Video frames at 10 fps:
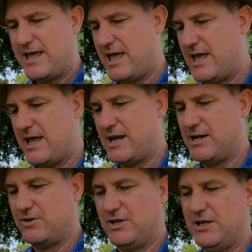
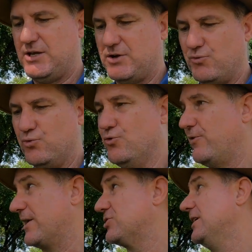and the roof
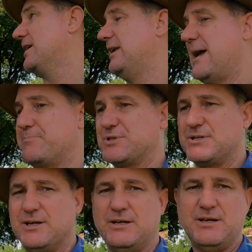actually collapsed,